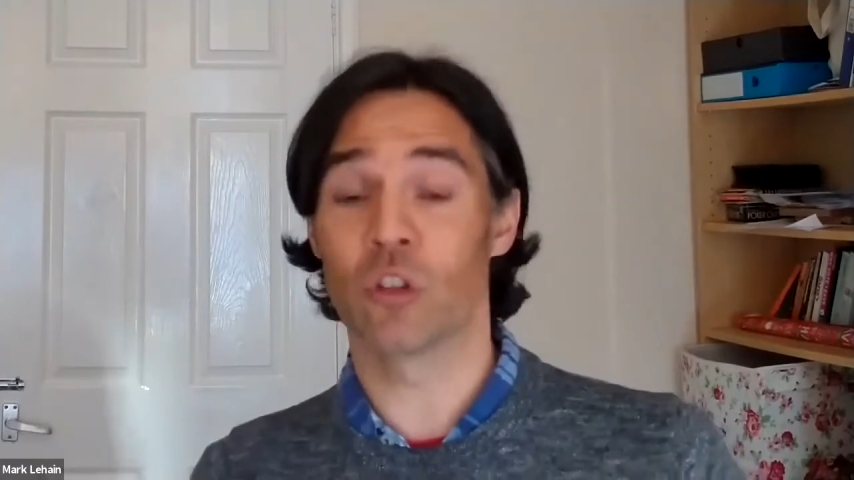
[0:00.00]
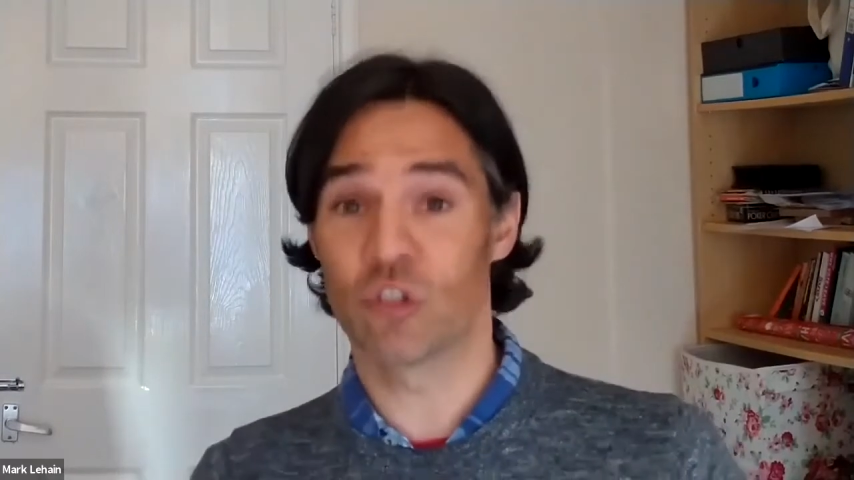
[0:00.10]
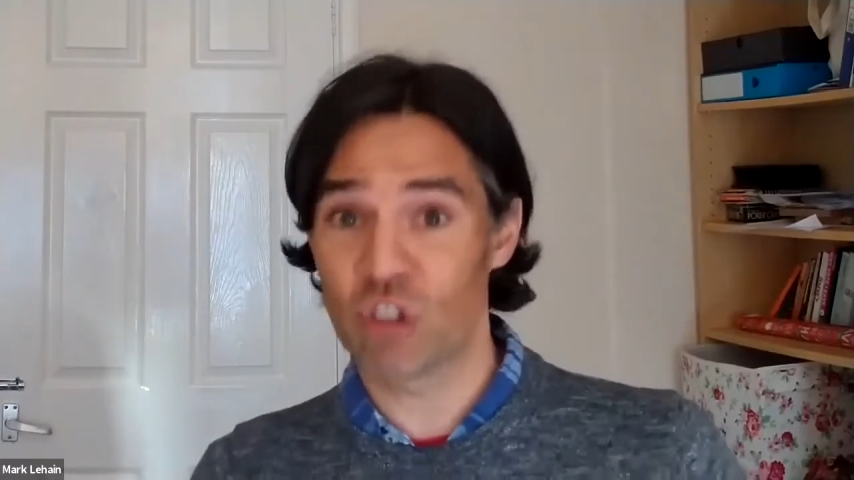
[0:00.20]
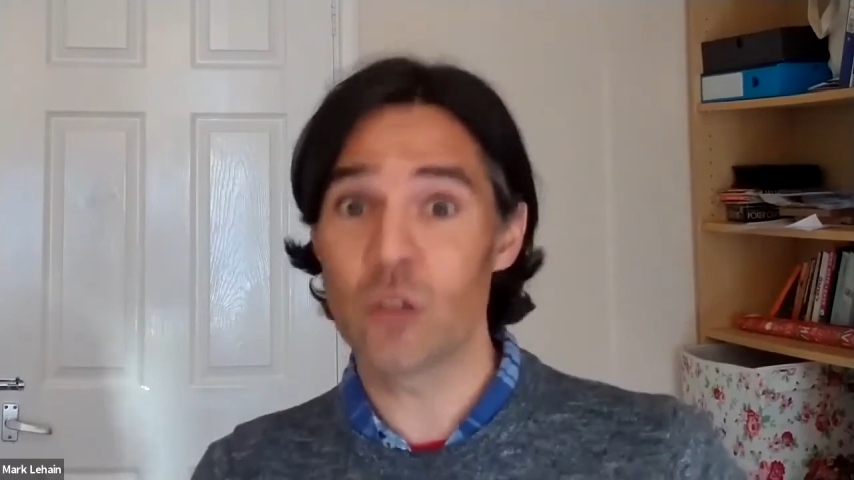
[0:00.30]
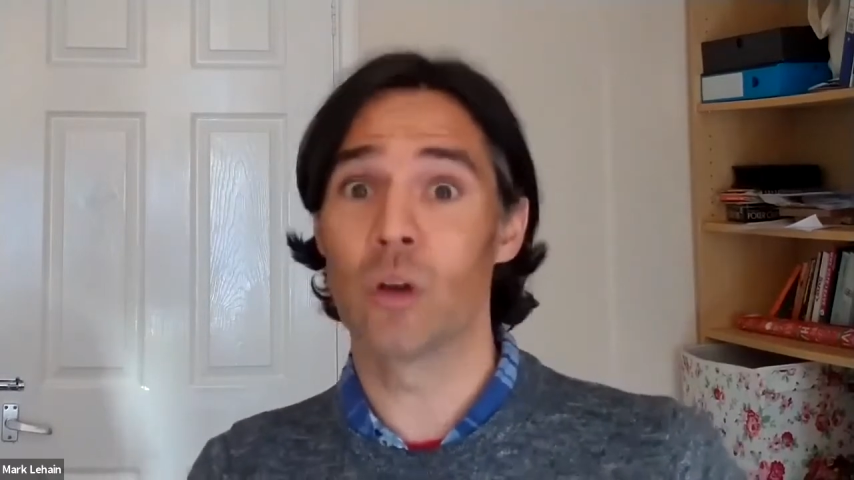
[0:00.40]

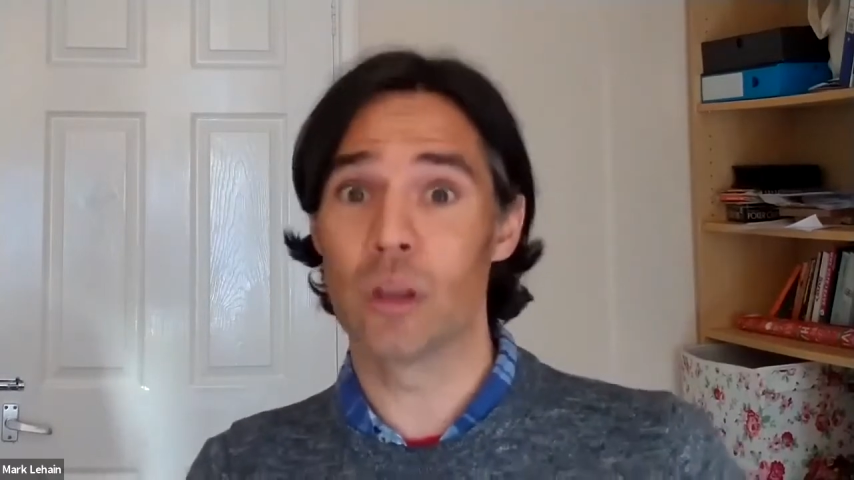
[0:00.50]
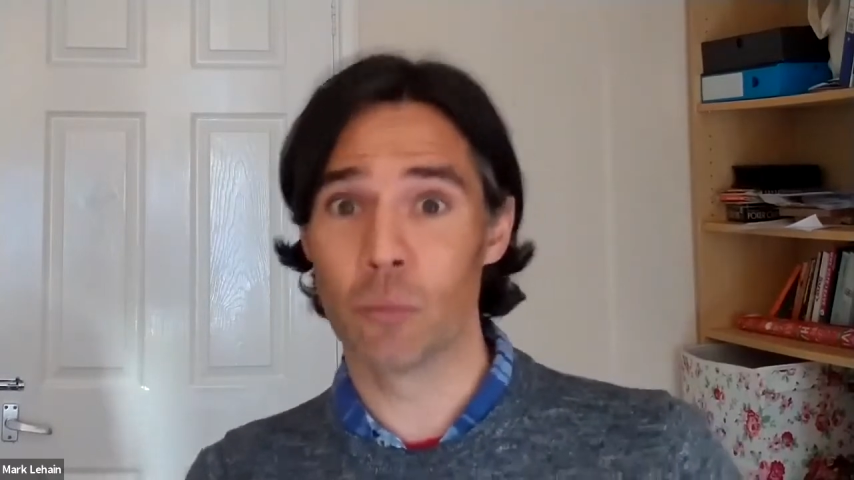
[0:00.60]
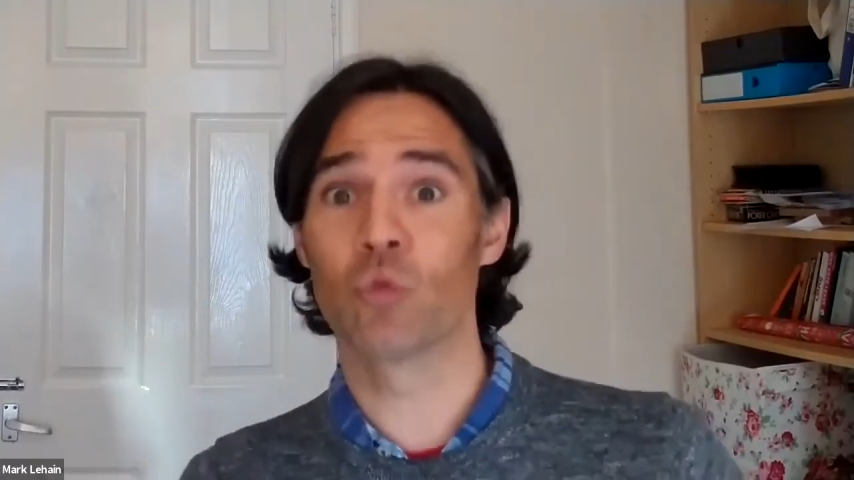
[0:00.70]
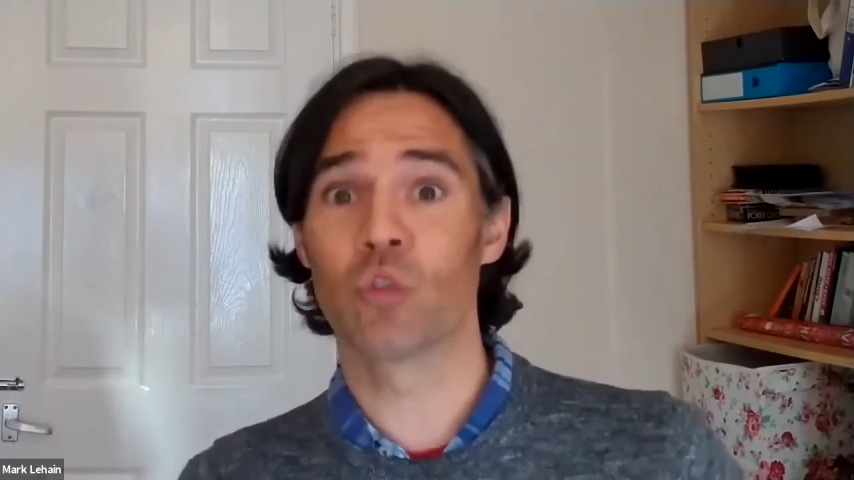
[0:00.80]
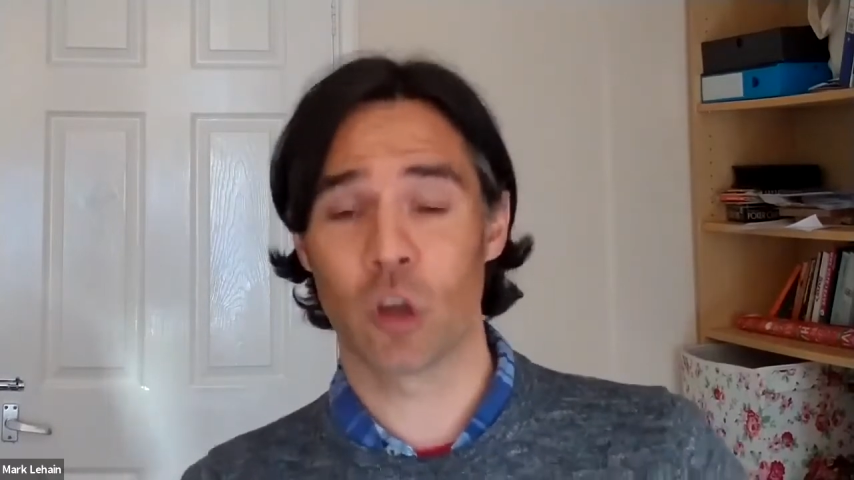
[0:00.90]
genuinely
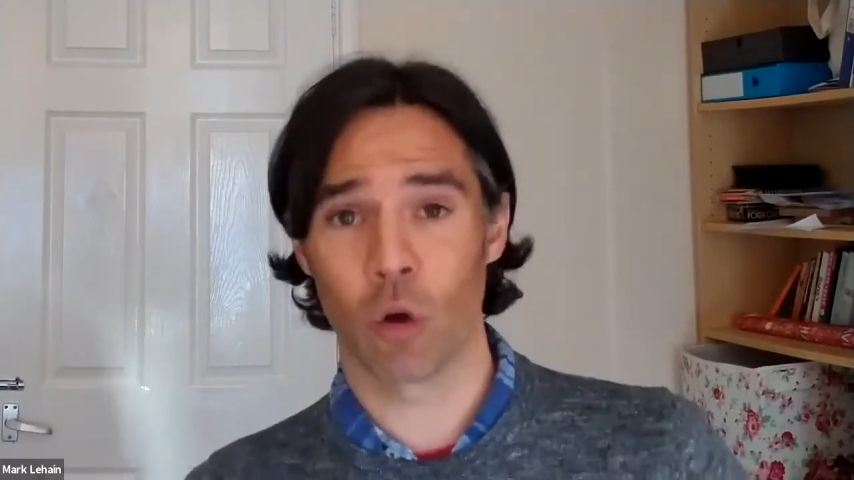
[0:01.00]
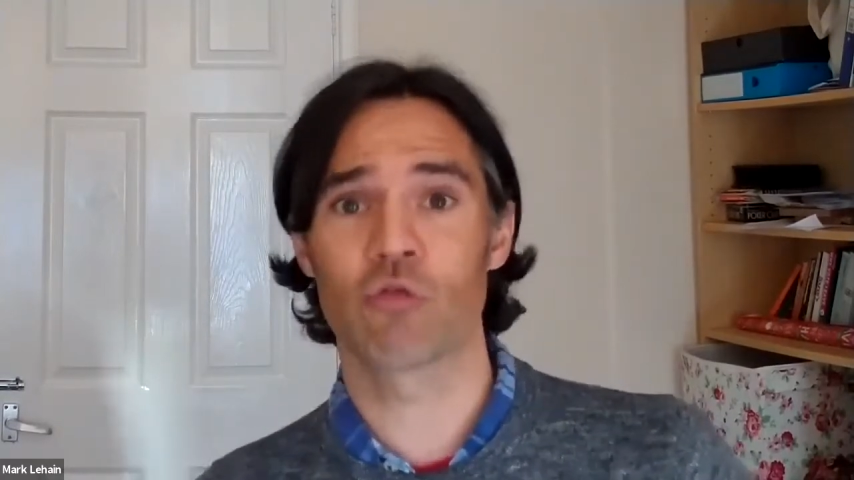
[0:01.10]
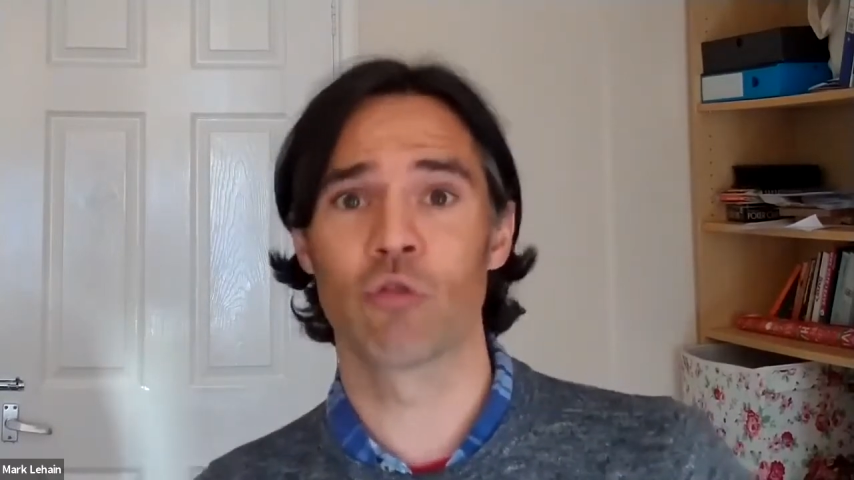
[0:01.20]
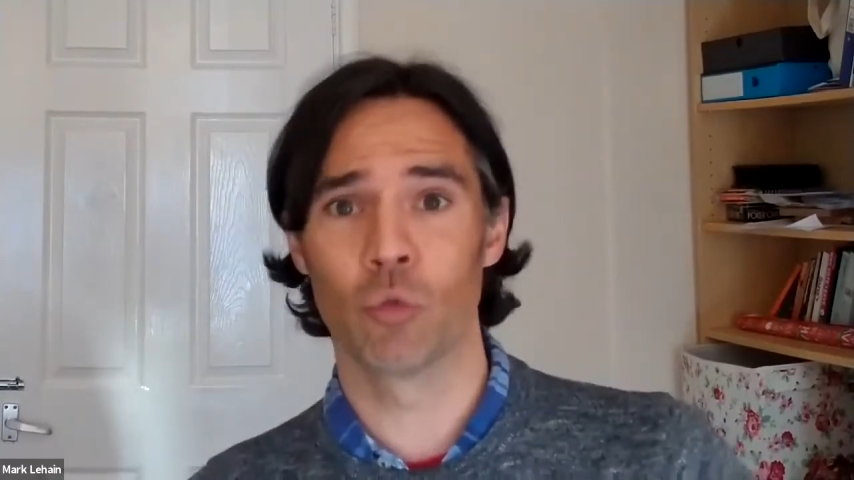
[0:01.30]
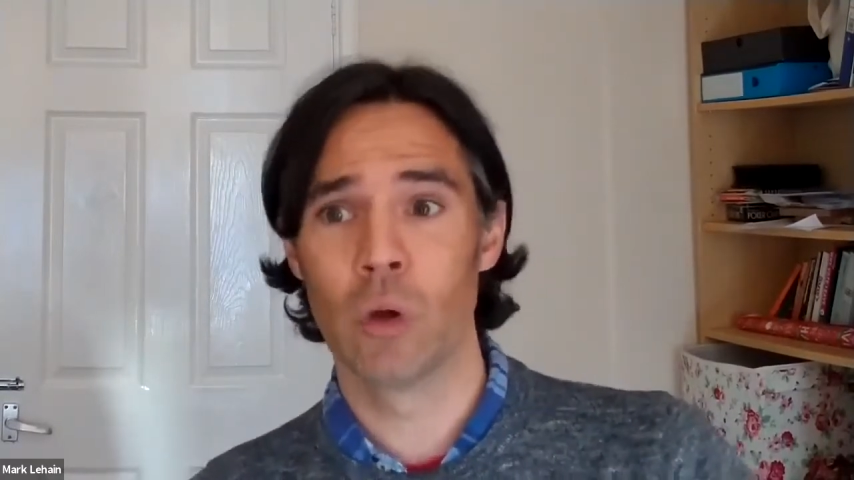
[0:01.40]

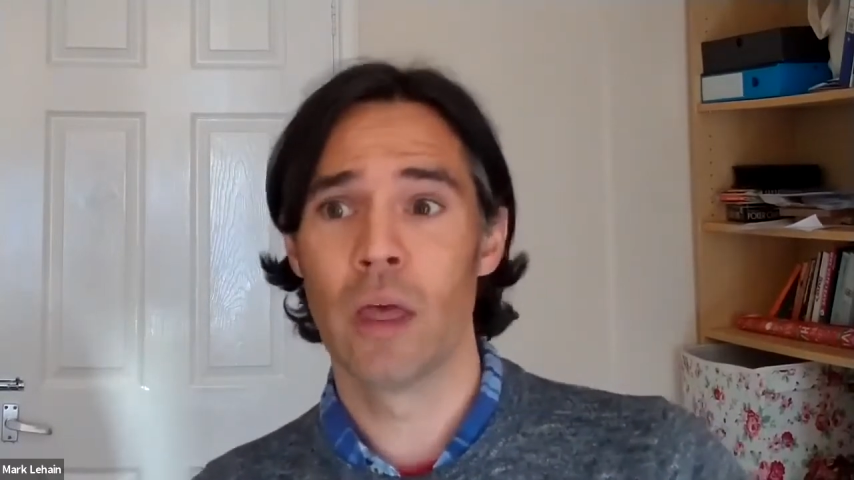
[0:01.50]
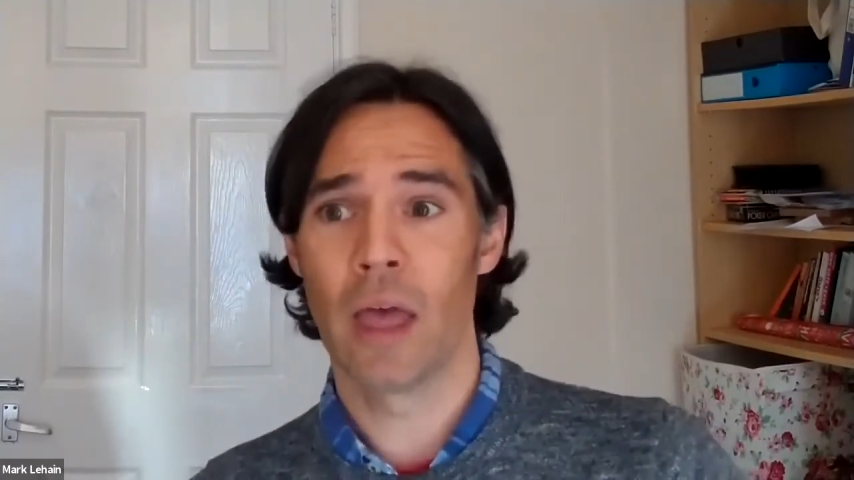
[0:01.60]
multicultural